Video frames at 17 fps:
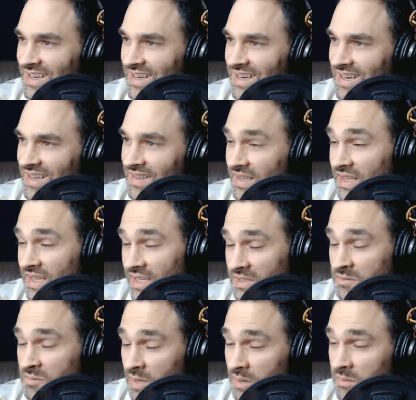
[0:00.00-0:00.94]
I think
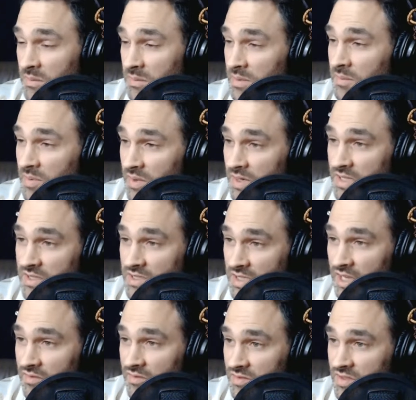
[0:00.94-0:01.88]
that's probably pretty
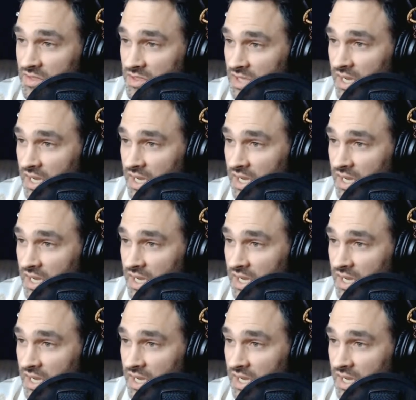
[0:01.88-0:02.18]
safe to say.